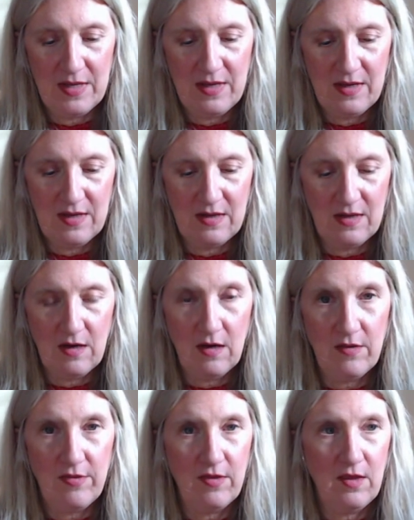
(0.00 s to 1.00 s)
in
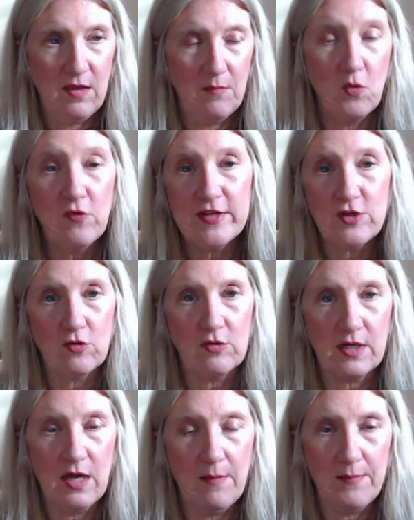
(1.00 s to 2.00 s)
the movie Don't
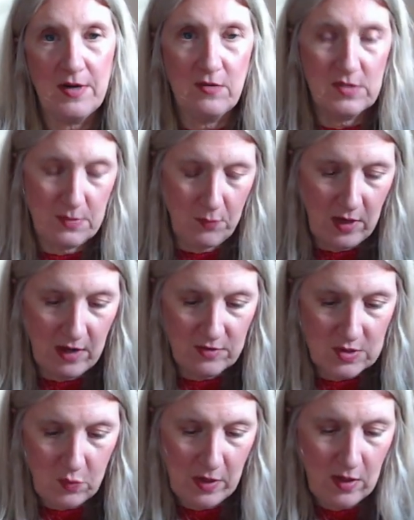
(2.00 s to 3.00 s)
Look Up, and it was a brown
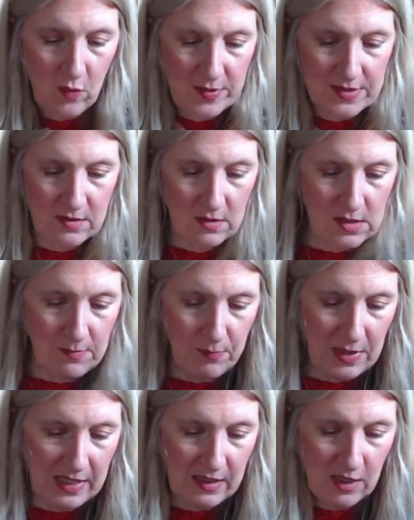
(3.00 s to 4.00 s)
sweater with some
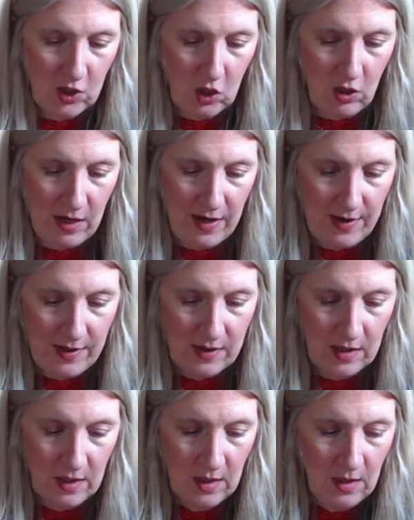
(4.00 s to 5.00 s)
pink and gray
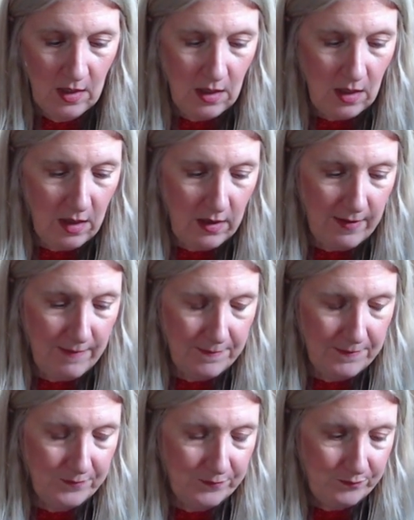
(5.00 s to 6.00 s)

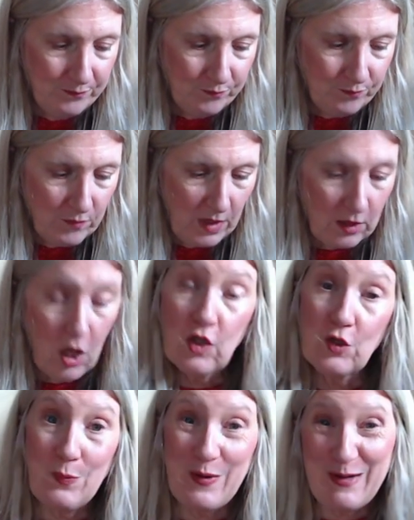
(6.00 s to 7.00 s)
um,
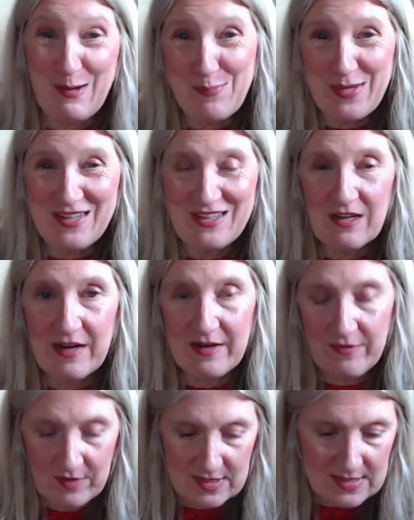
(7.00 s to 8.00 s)
color work up here and
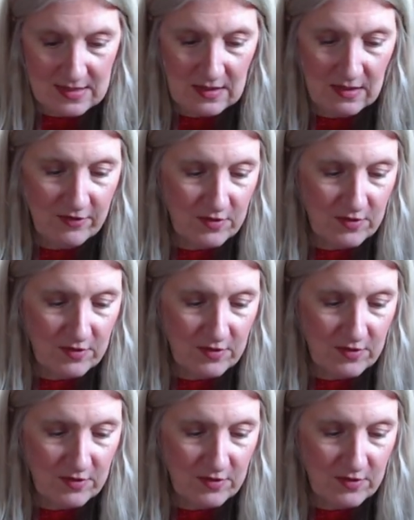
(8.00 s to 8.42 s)
in the sleeve.